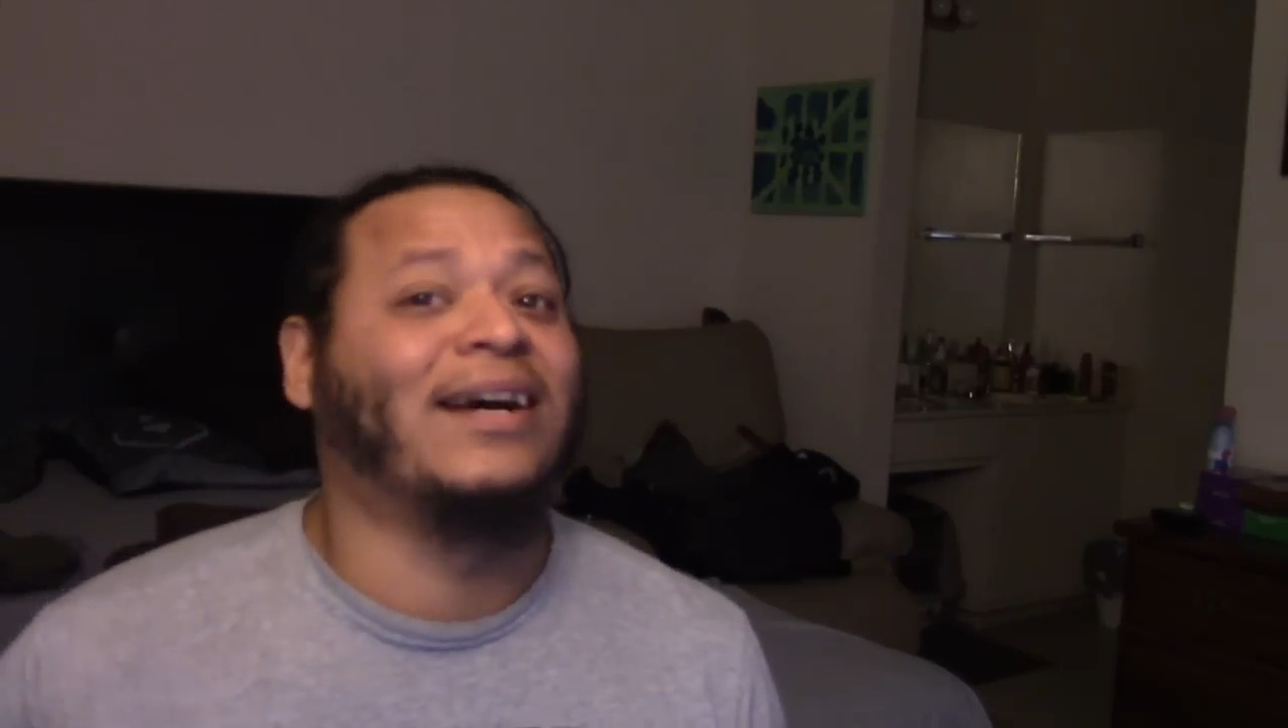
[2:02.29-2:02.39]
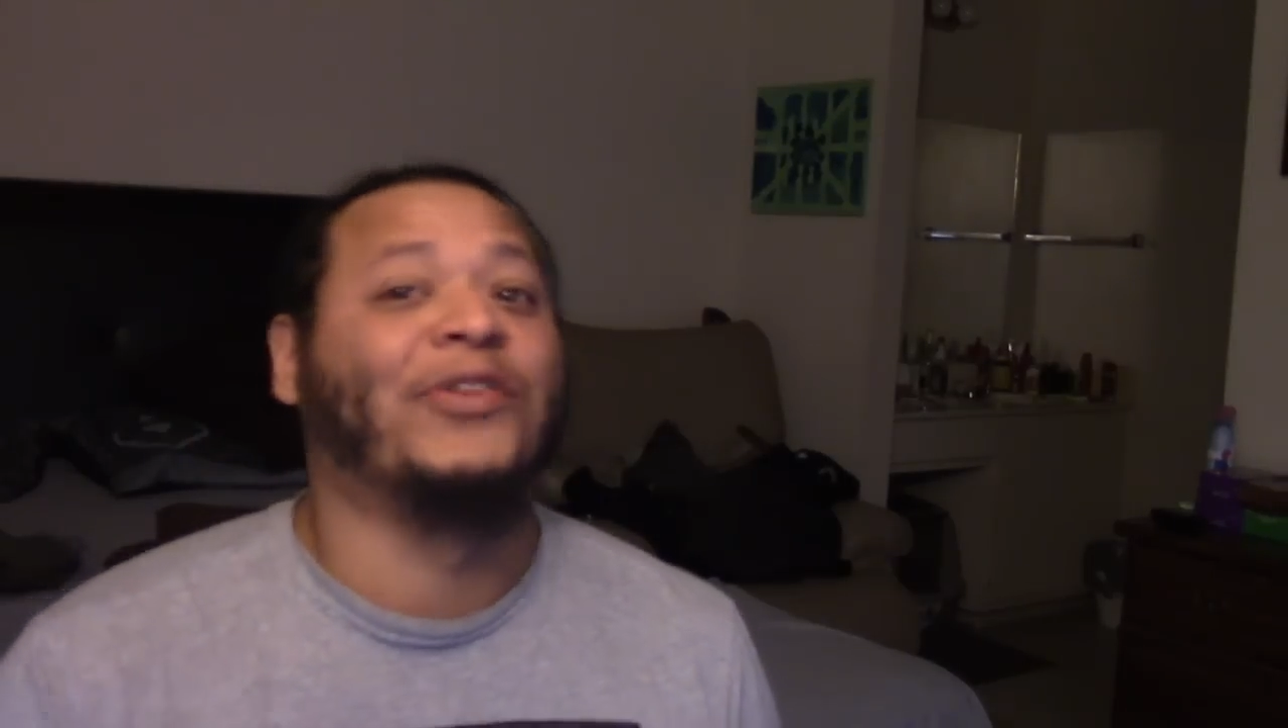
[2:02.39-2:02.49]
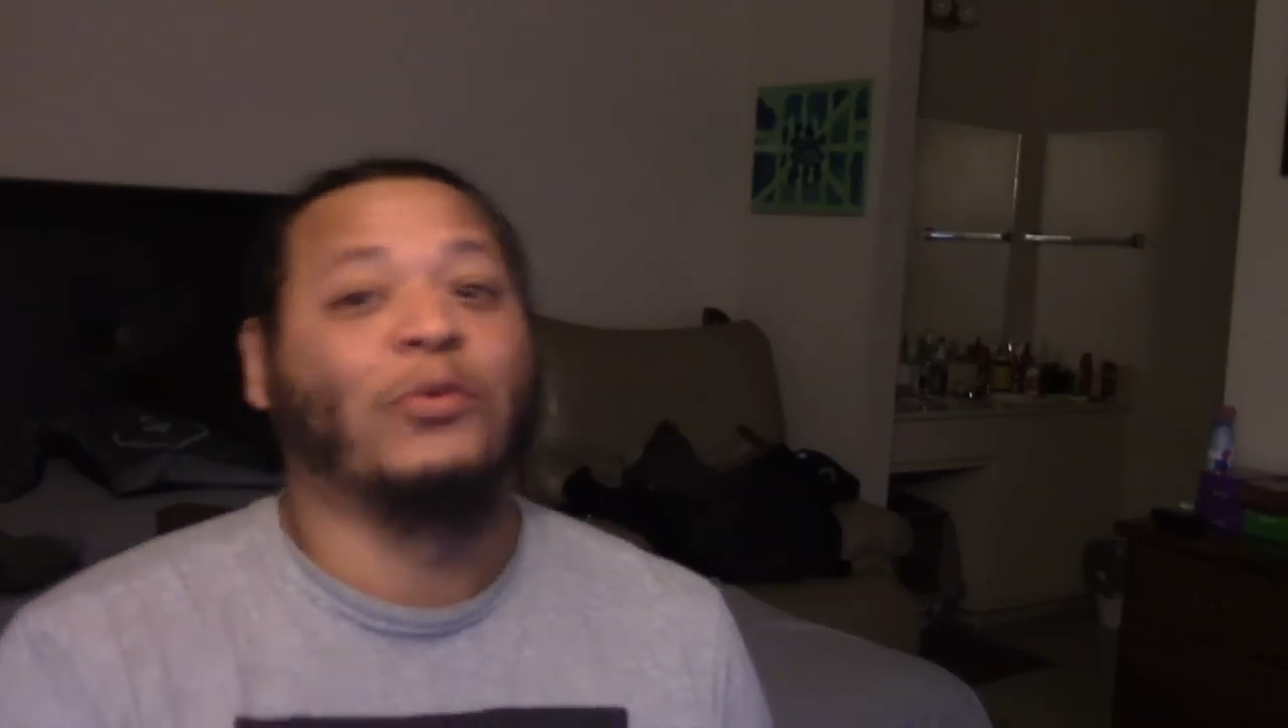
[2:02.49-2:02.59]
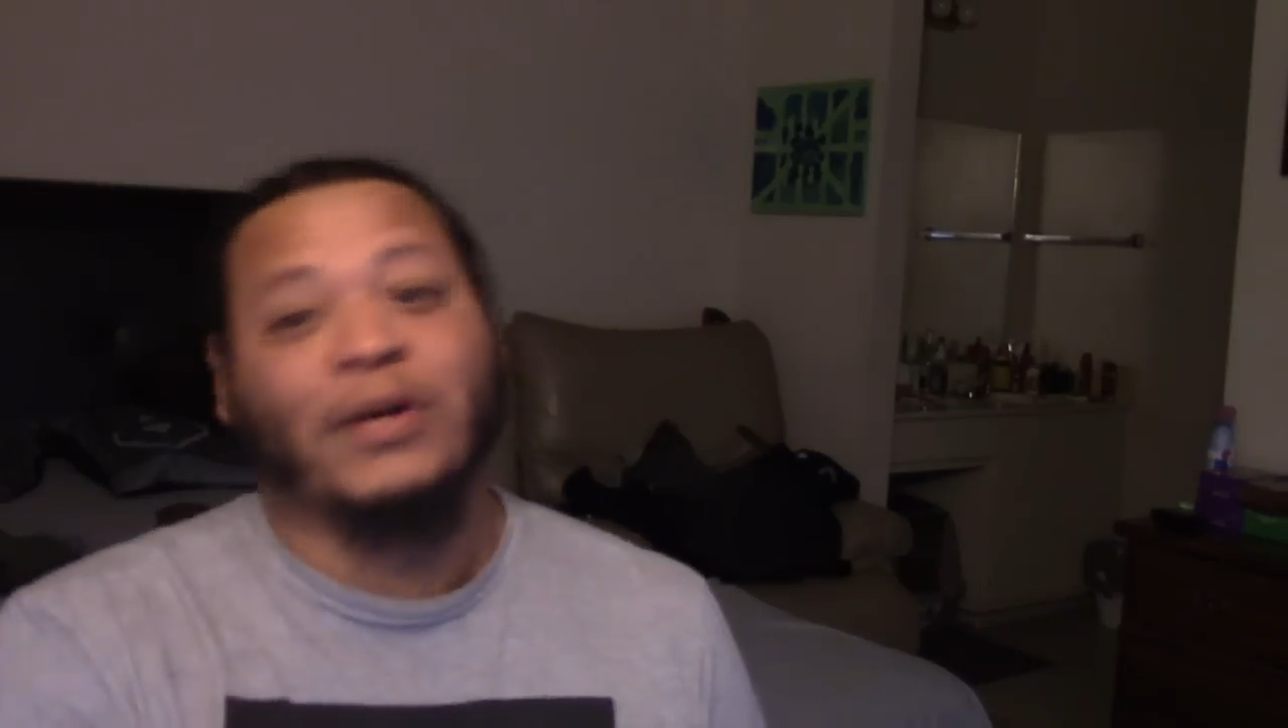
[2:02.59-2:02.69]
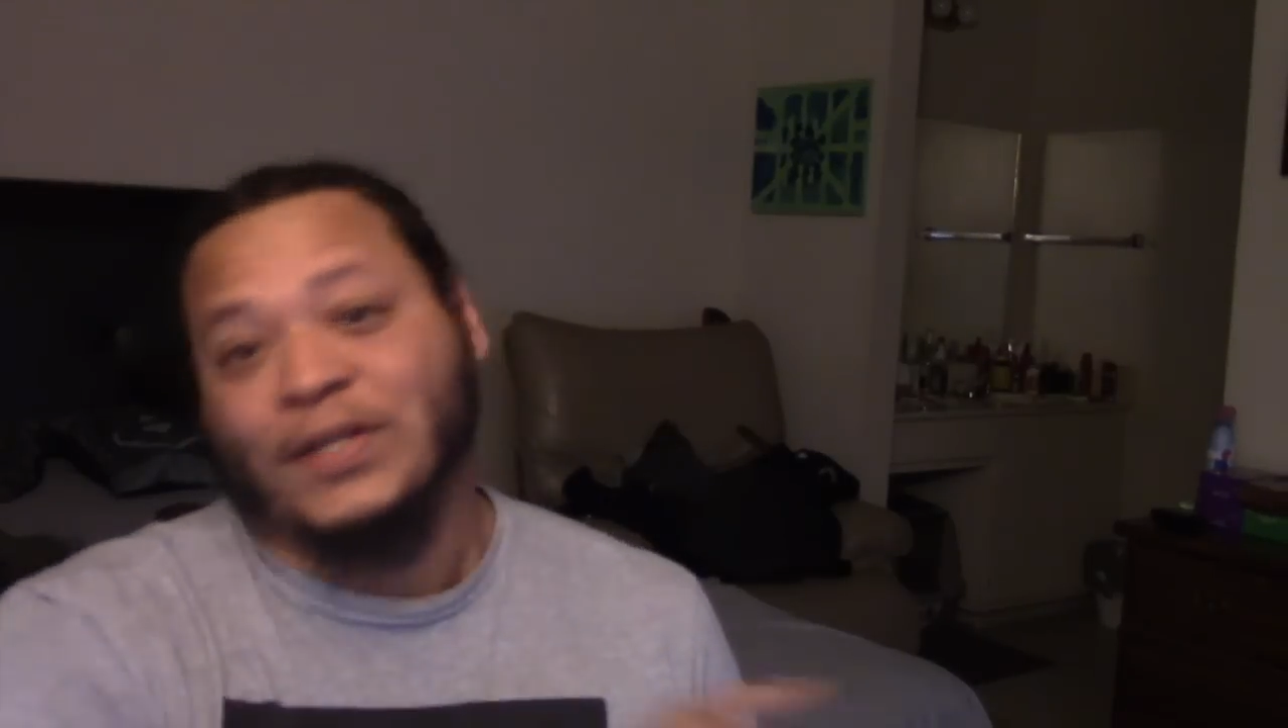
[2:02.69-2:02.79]

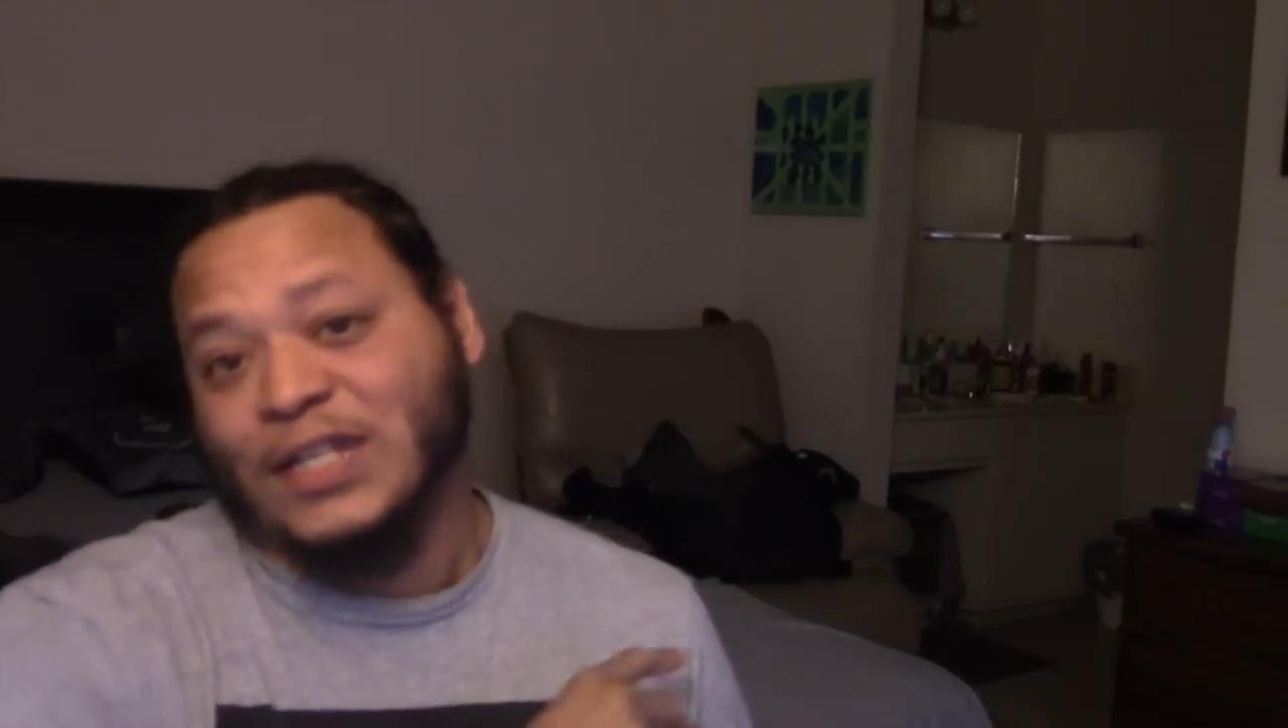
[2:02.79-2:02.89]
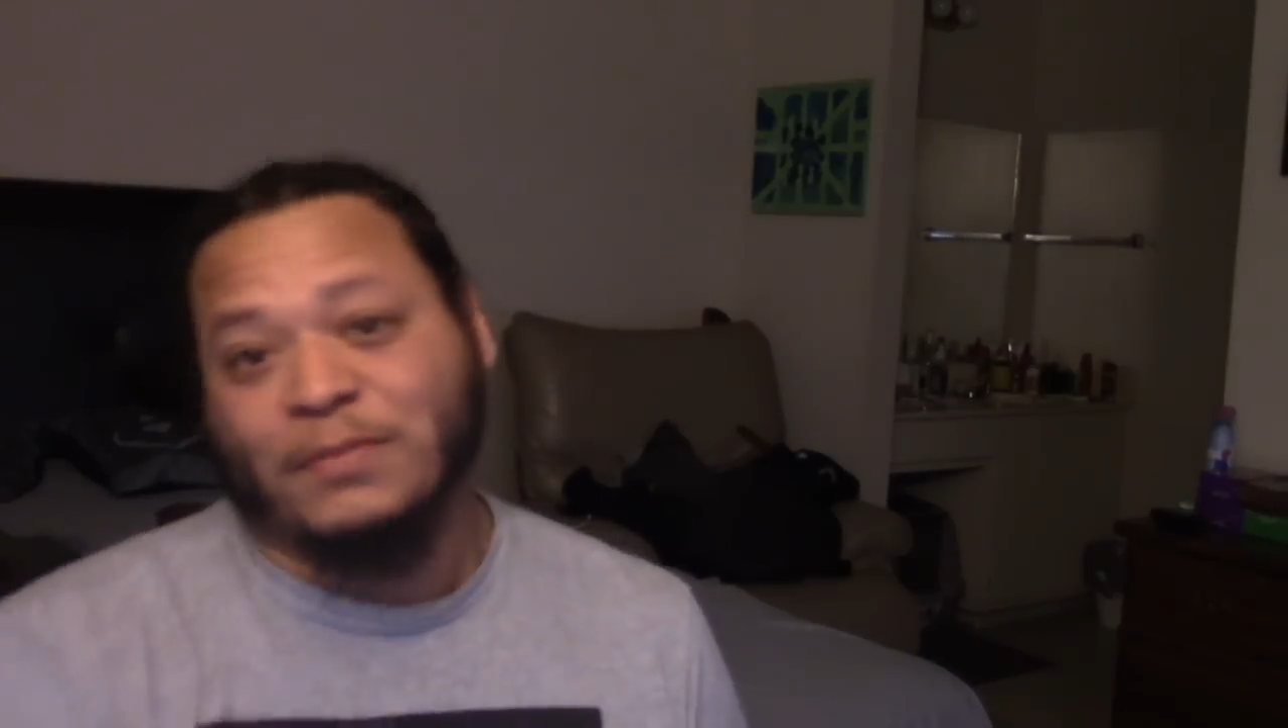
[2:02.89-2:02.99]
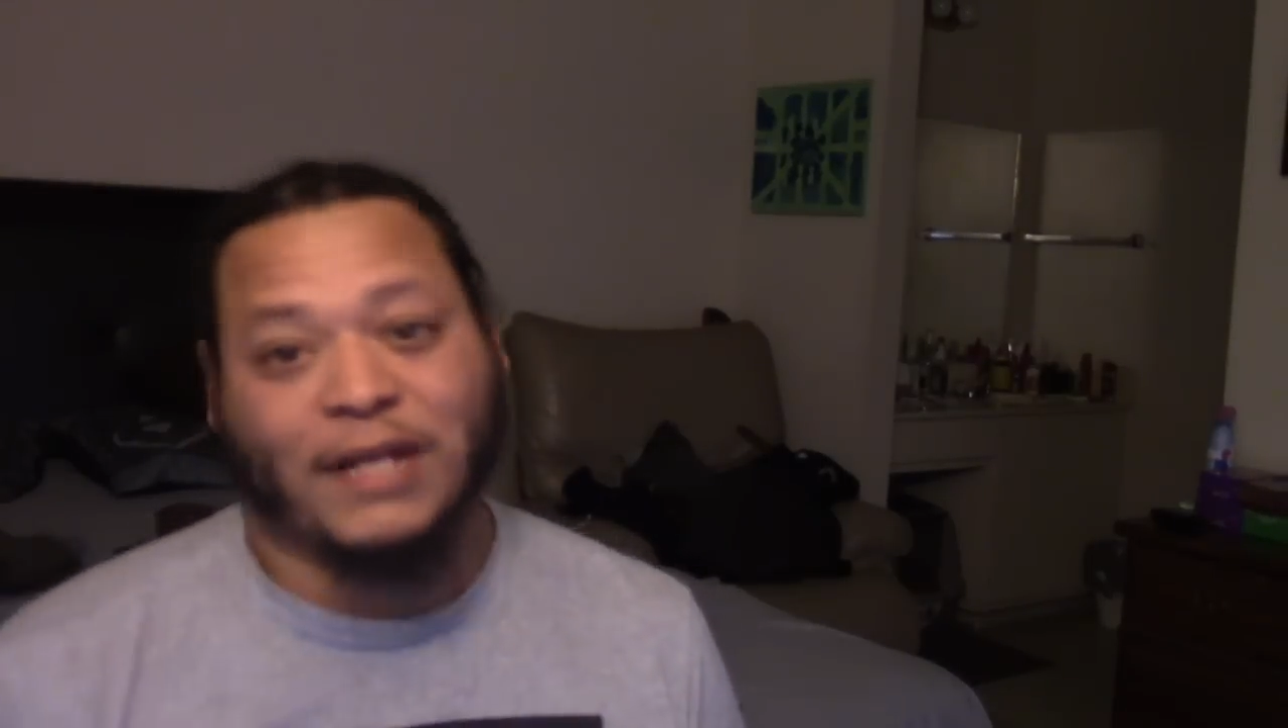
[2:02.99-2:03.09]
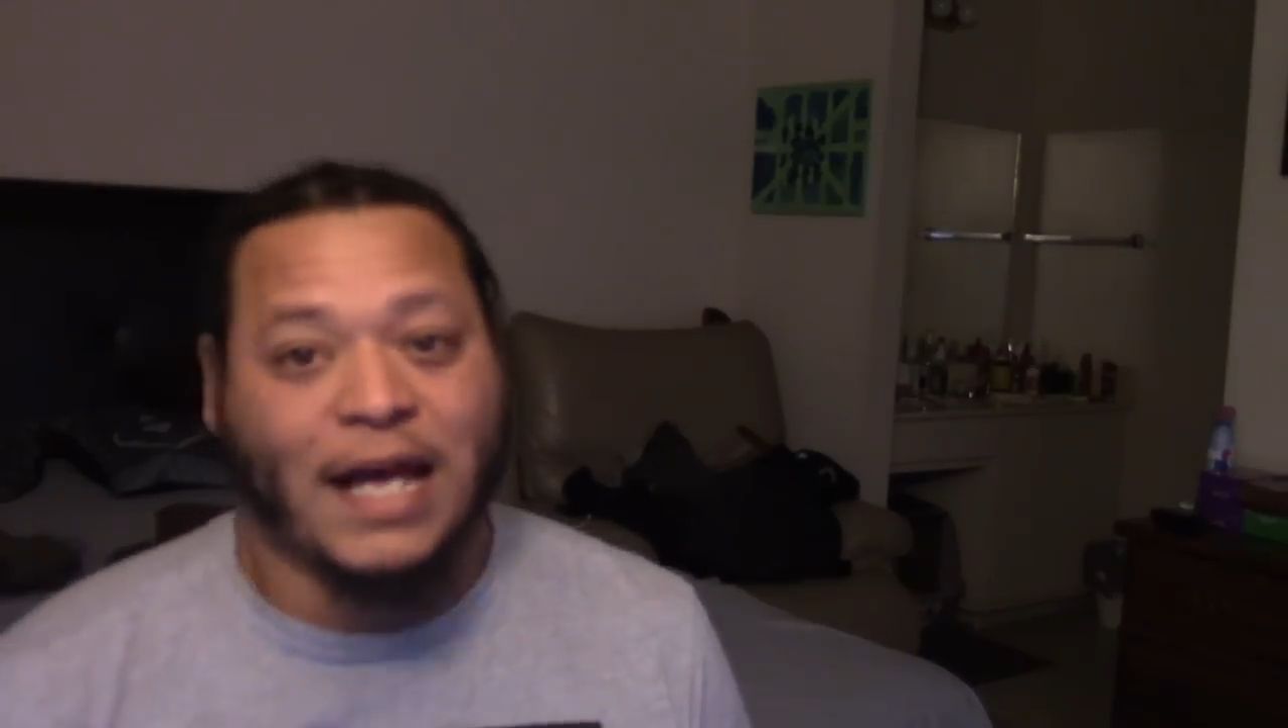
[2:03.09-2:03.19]
other ones that's been